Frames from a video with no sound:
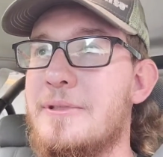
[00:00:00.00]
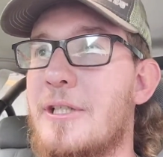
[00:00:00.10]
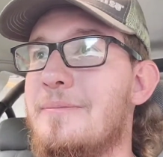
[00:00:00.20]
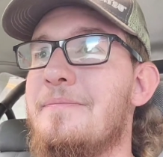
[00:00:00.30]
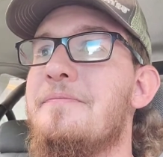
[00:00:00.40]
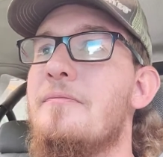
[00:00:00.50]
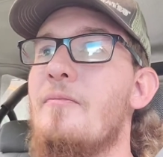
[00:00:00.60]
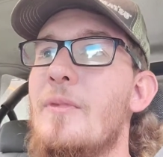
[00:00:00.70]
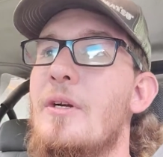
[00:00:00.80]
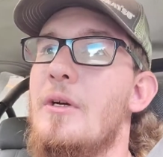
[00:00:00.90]
So
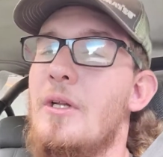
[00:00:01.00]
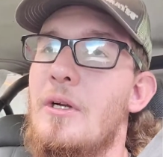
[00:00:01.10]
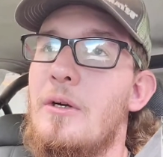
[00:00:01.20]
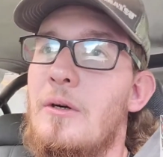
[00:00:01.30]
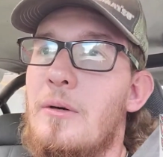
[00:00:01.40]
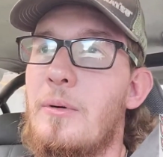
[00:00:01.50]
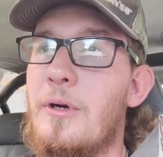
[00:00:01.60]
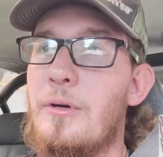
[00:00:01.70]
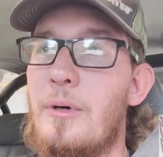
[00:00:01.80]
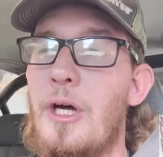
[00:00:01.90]
we're
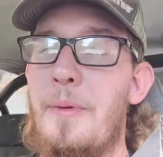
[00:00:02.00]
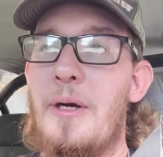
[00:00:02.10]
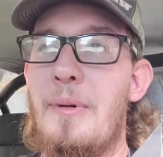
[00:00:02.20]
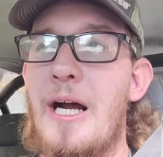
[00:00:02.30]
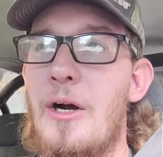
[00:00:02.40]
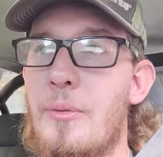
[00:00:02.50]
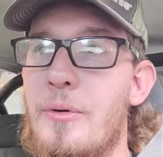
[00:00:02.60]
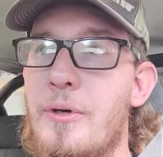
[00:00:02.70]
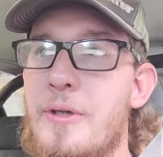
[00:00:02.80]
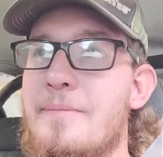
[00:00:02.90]
going to run up here, buy
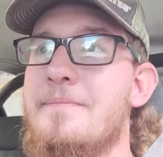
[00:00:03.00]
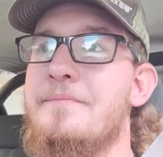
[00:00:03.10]
one,